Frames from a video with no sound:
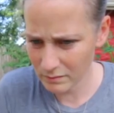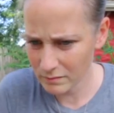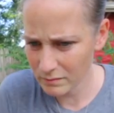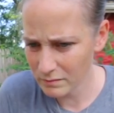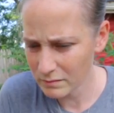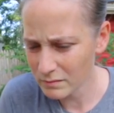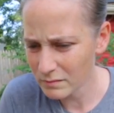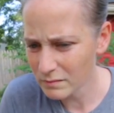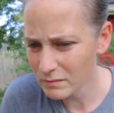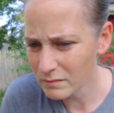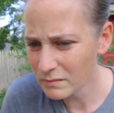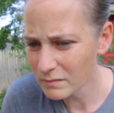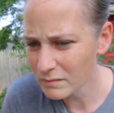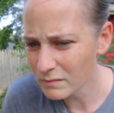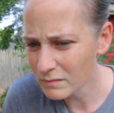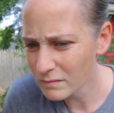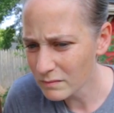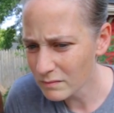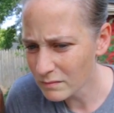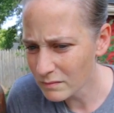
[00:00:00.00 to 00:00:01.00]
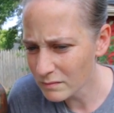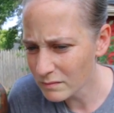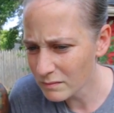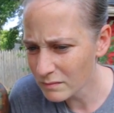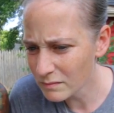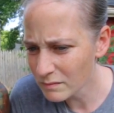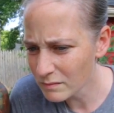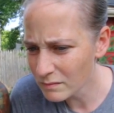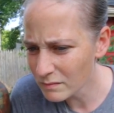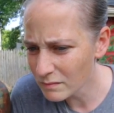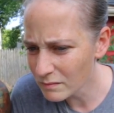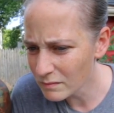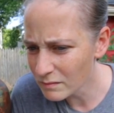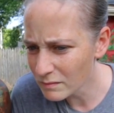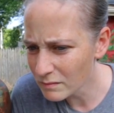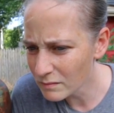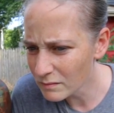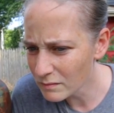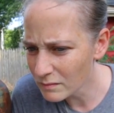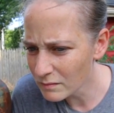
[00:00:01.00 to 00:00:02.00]

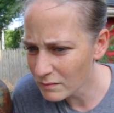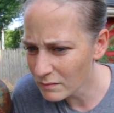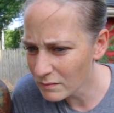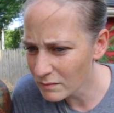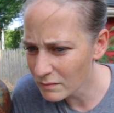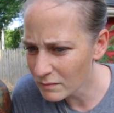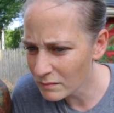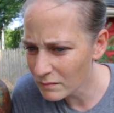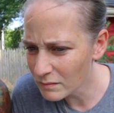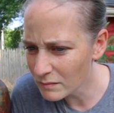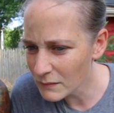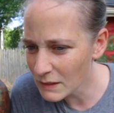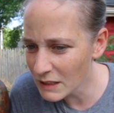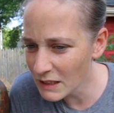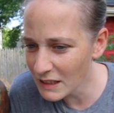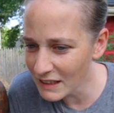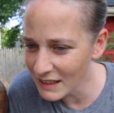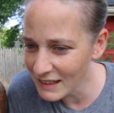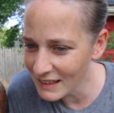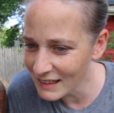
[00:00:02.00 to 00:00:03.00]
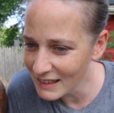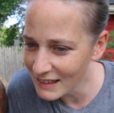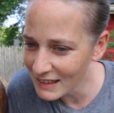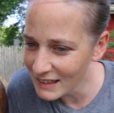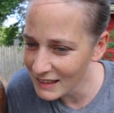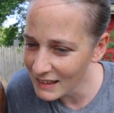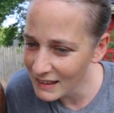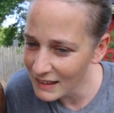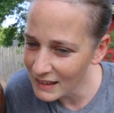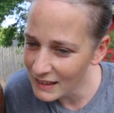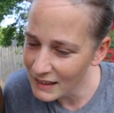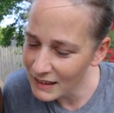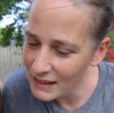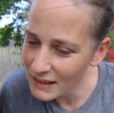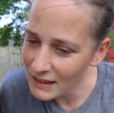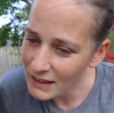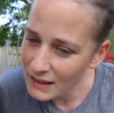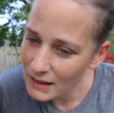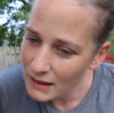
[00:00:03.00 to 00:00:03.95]
(silent)